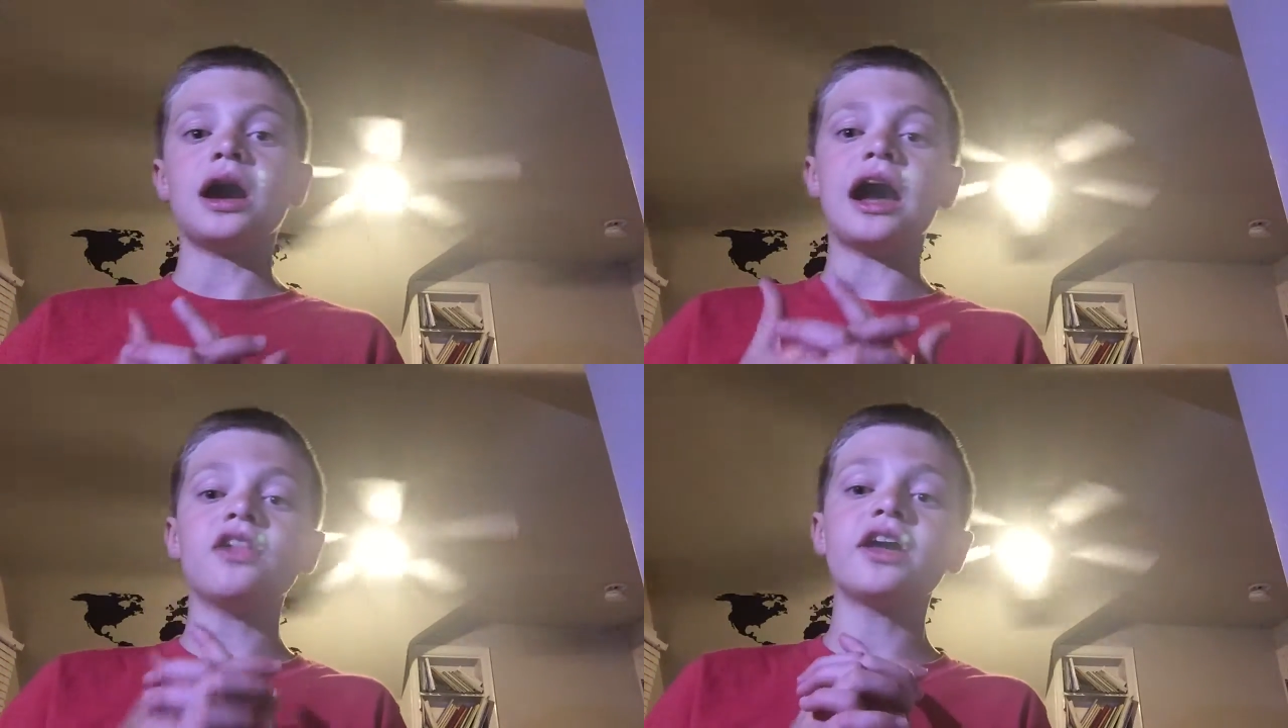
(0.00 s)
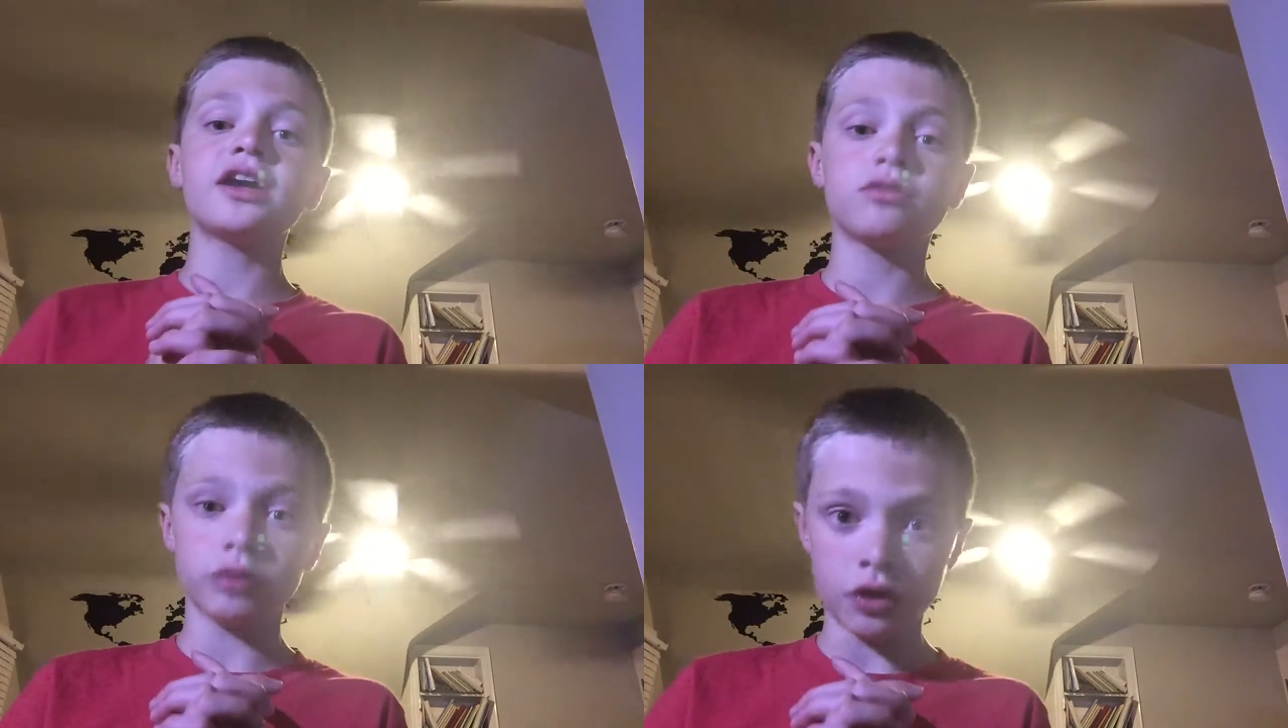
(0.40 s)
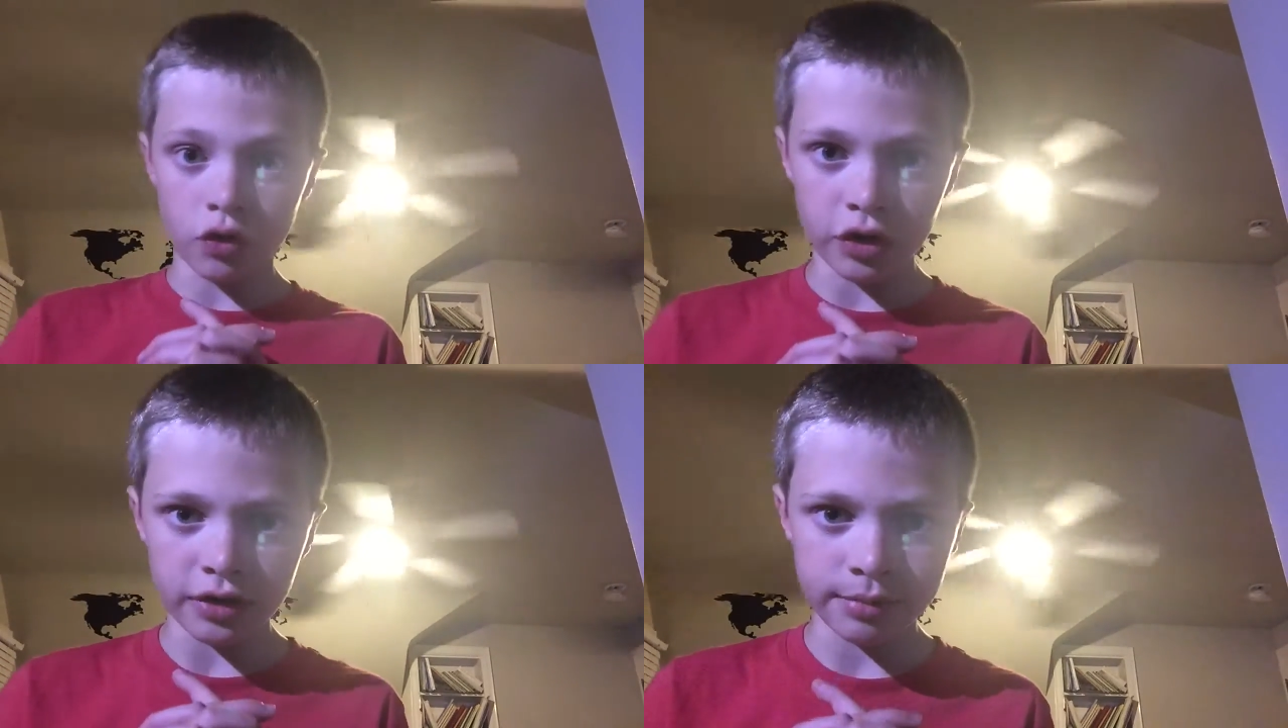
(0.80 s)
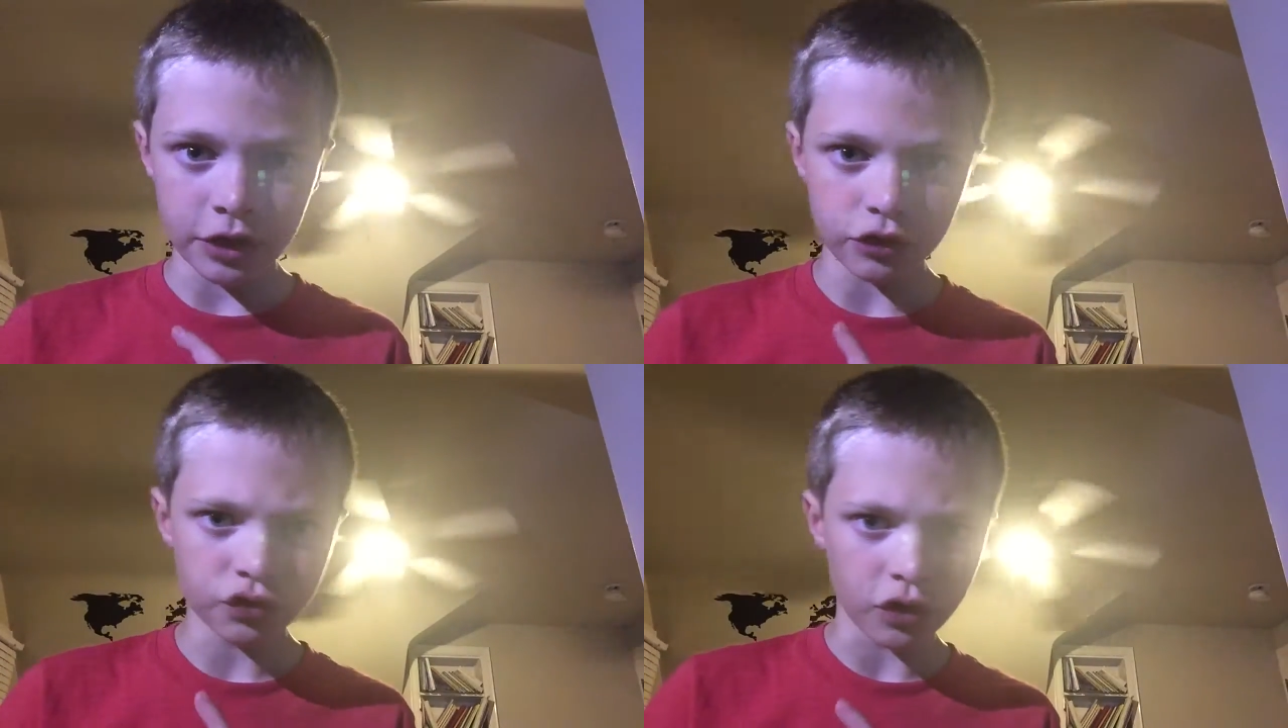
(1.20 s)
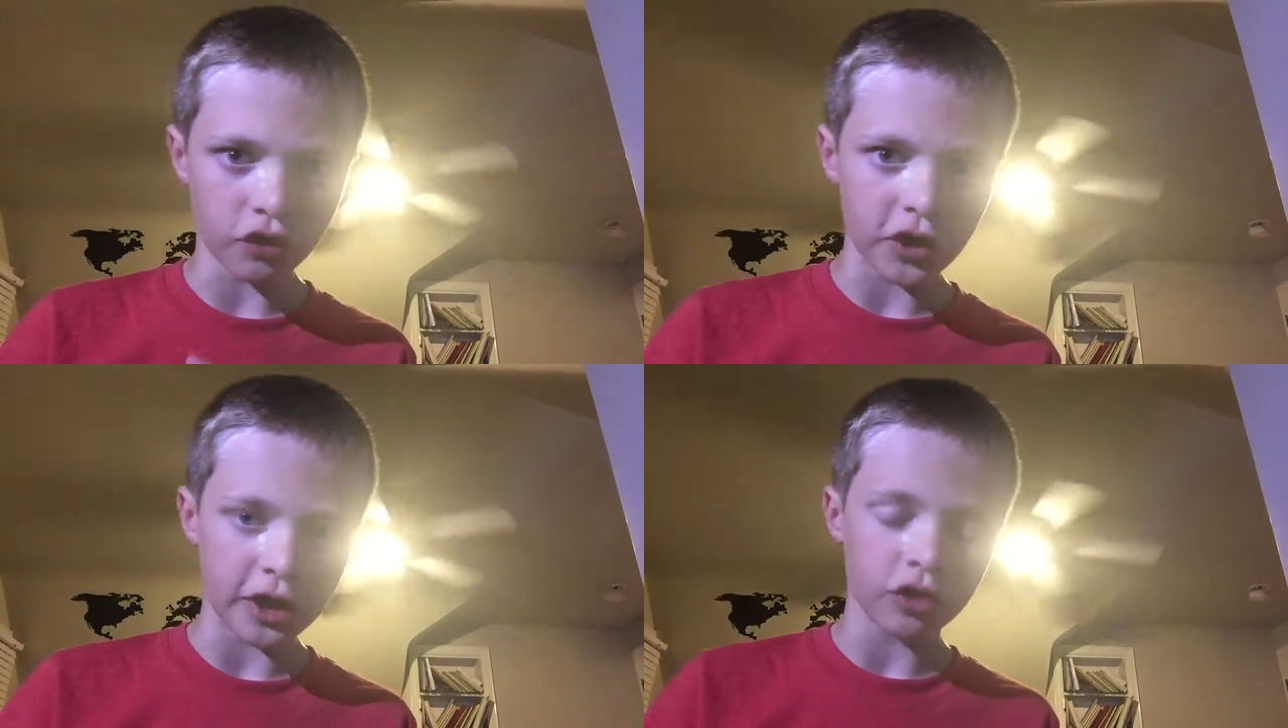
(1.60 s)
I like recording
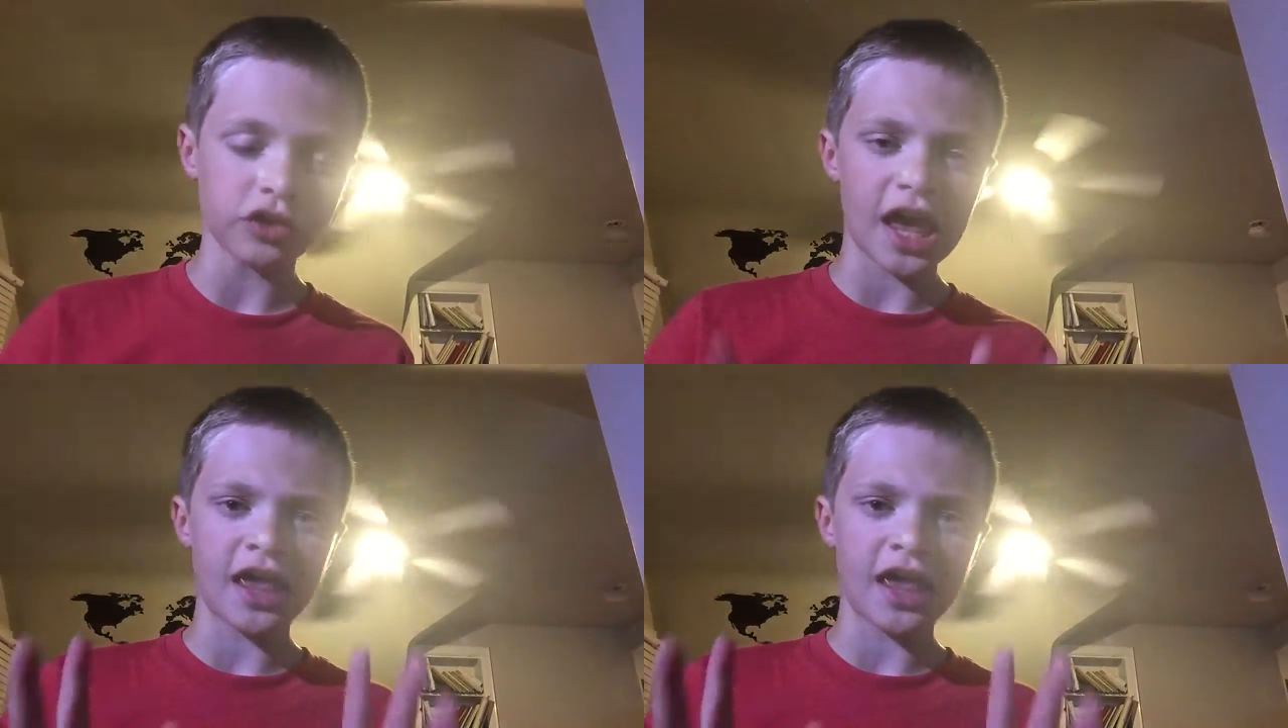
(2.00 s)
PS4 videos